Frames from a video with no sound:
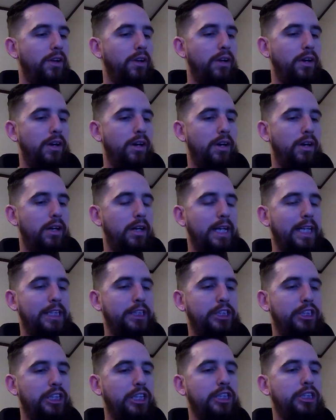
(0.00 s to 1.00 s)

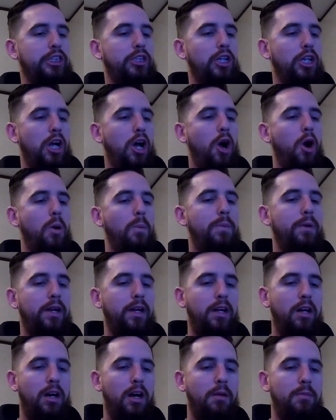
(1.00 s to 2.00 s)
it's just going to open
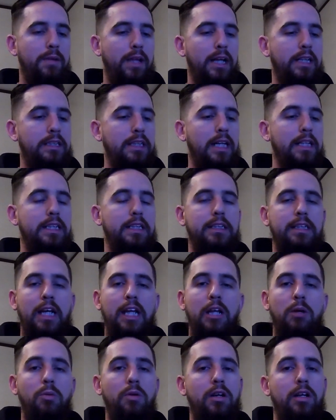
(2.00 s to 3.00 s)
it up. That's not to say
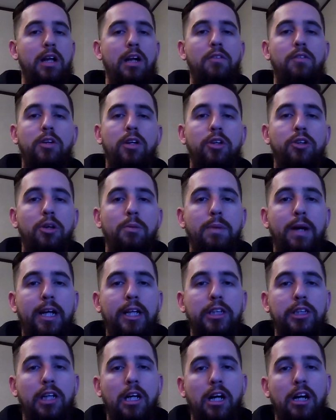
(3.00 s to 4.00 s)
that we're never going to do a
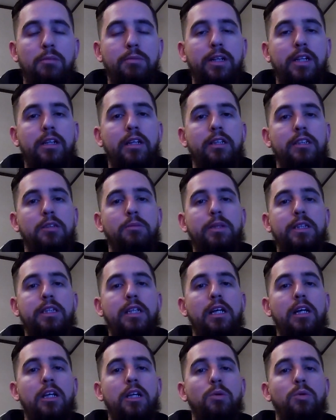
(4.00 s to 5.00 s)
paint job, because let me
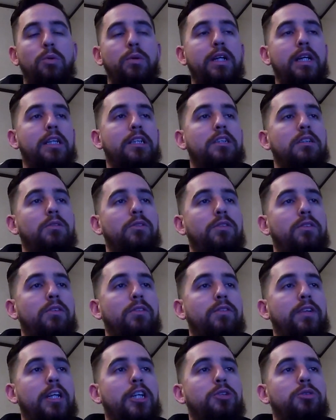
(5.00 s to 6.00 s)
tell you, when we get
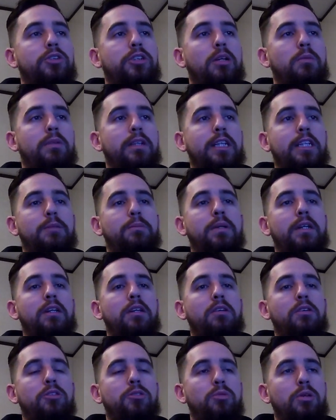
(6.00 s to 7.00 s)
finished with some of these
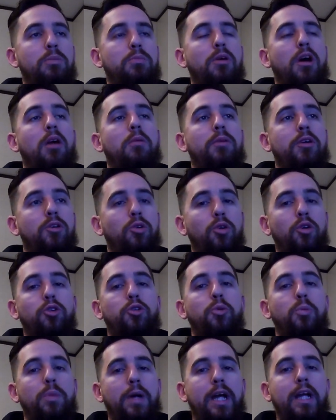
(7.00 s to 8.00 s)
builds, we're probably going
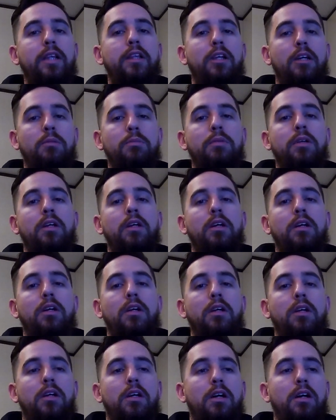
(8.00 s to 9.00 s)
to paint them
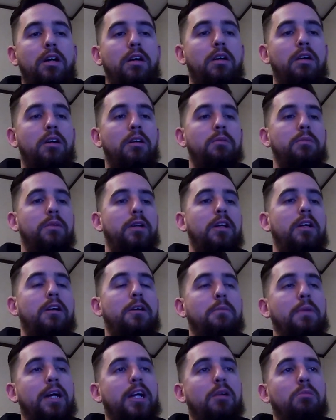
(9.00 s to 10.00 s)

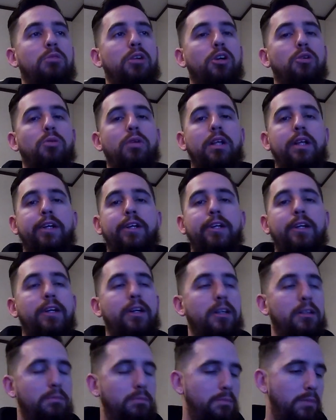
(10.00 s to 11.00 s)
and make them look really
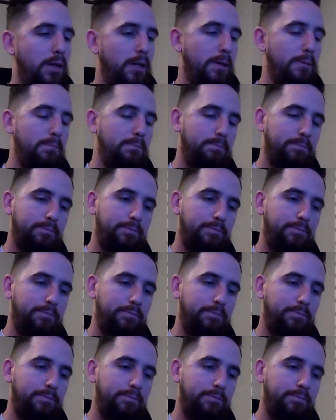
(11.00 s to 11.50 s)
good. But